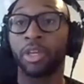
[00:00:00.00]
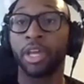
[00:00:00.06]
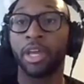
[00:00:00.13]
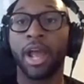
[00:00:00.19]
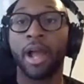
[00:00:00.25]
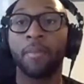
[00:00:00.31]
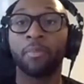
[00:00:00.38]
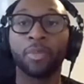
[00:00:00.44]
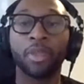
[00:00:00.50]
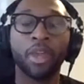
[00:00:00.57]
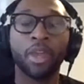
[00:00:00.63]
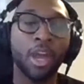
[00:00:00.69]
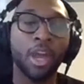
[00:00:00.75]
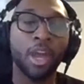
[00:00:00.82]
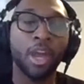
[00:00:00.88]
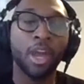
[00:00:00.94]
at.
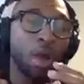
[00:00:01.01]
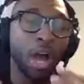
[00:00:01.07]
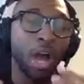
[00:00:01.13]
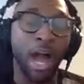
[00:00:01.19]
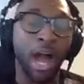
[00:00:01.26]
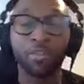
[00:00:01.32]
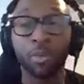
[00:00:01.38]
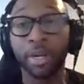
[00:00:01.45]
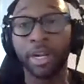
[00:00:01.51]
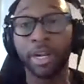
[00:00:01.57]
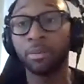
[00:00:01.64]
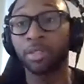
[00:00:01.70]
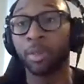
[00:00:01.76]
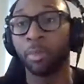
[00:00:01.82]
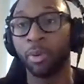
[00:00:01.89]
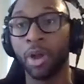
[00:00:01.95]
However, when it
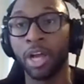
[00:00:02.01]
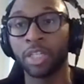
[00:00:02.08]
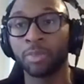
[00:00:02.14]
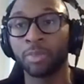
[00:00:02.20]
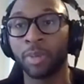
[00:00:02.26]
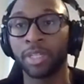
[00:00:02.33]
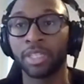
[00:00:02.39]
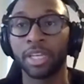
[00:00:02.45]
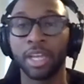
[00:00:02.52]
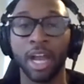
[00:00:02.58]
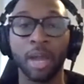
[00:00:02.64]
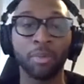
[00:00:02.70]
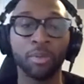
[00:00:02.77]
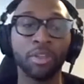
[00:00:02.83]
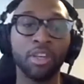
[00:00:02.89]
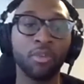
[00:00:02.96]
comes to prospecting, I
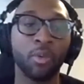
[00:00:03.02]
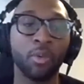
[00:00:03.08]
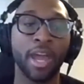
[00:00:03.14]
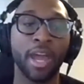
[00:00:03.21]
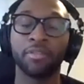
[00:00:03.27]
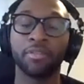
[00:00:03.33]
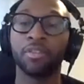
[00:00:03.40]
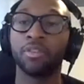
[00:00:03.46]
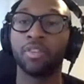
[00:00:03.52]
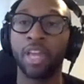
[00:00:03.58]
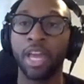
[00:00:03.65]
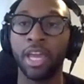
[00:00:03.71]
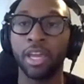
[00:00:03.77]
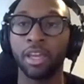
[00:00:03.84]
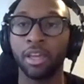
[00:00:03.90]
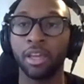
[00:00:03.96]
believe we have to
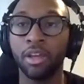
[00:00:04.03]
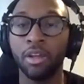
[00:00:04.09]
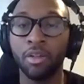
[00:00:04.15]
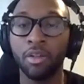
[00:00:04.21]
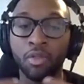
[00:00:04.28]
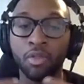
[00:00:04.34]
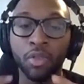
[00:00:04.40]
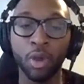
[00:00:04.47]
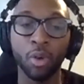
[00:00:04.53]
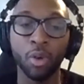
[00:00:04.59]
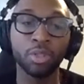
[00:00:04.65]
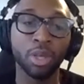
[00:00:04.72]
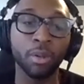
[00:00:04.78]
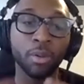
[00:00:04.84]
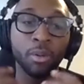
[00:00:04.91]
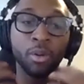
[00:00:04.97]
take those